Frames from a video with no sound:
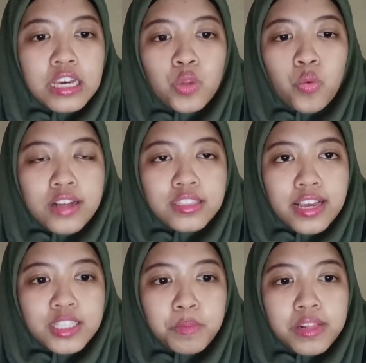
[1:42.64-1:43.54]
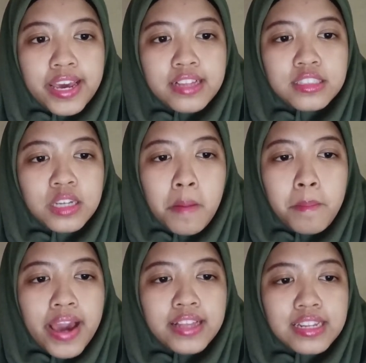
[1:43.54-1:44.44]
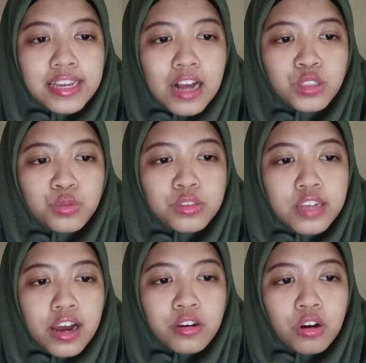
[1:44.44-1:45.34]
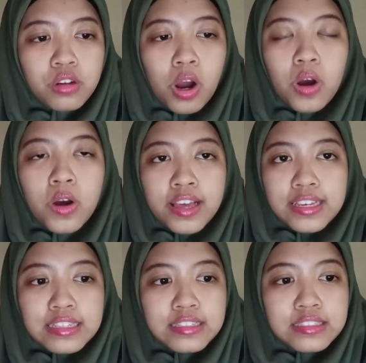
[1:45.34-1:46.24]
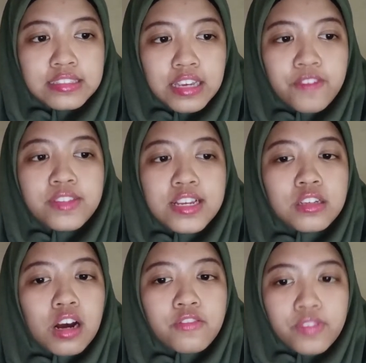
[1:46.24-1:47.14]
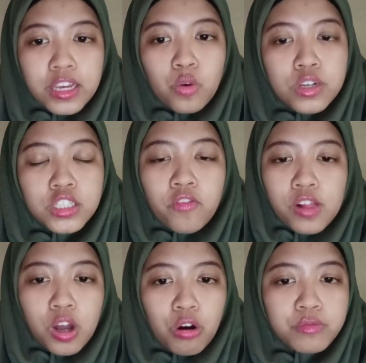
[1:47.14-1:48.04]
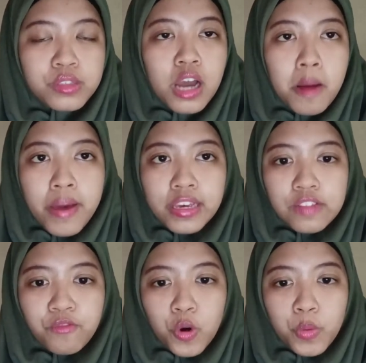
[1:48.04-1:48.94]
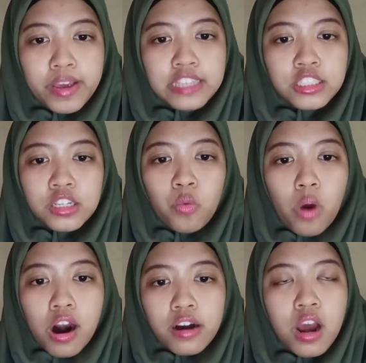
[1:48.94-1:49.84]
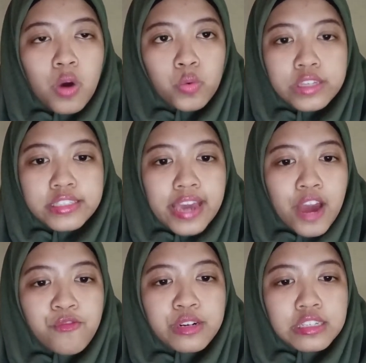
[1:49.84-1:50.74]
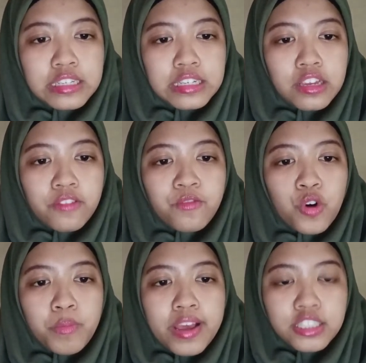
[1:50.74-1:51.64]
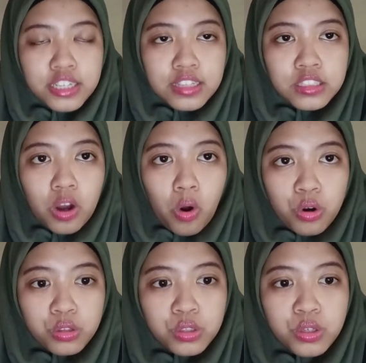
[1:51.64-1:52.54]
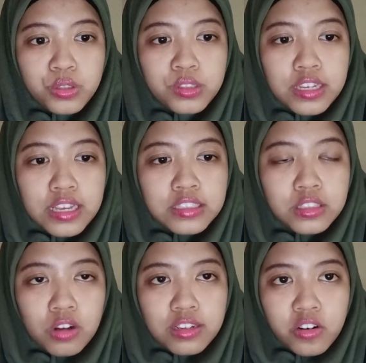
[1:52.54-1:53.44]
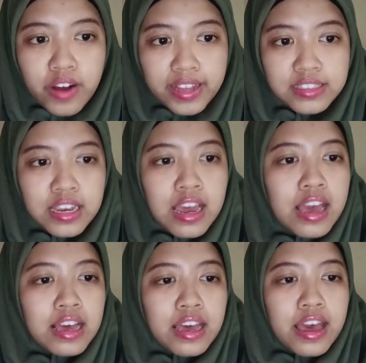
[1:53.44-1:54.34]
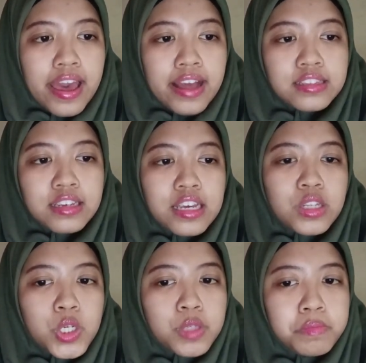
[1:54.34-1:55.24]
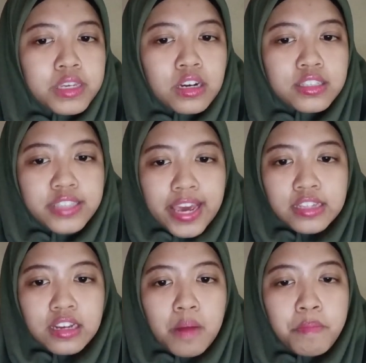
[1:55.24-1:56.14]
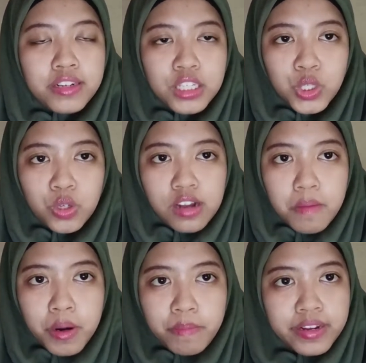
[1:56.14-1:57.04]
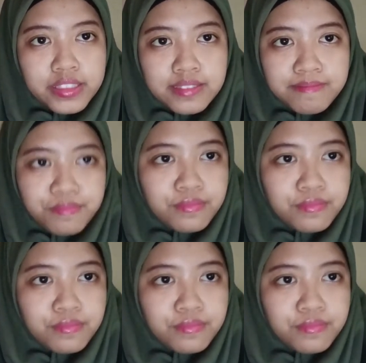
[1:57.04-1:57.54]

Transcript: It was explained by Trias Kuncahyono, if this conflict was followed by information war, which every information or news is not correct, and it could be contain a particular purpose.